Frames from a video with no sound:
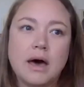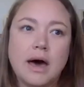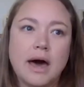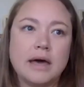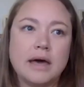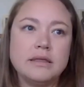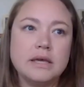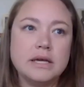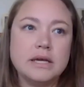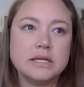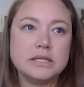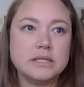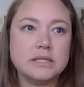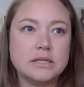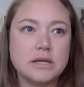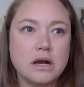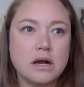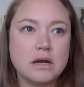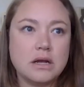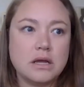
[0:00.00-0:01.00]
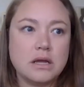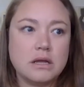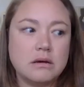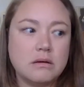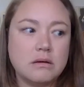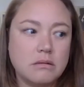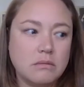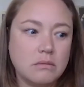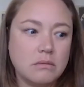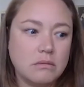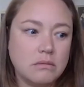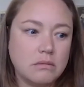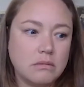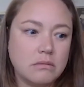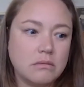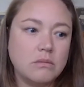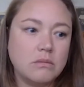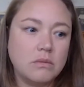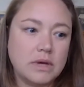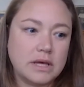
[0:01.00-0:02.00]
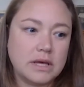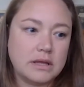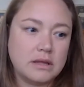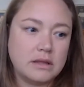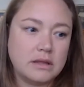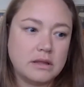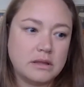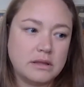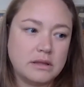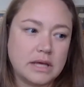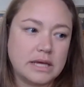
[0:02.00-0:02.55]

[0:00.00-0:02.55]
I think it started with,